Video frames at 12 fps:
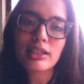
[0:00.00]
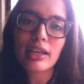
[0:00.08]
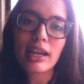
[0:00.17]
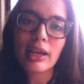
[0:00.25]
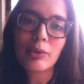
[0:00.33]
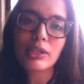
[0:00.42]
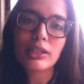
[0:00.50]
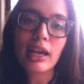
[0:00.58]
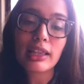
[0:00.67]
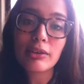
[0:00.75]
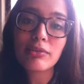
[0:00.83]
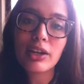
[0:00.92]
and
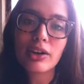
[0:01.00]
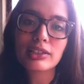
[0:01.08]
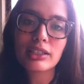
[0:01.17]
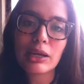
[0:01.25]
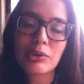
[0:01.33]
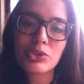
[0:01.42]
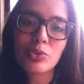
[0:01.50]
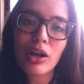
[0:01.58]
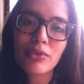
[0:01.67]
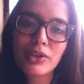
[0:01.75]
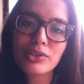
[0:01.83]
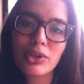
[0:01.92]
I lived there until I was
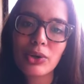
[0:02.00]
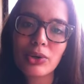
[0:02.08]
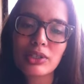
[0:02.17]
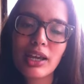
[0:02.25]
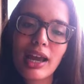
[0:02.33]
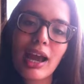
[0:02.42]
12 years old,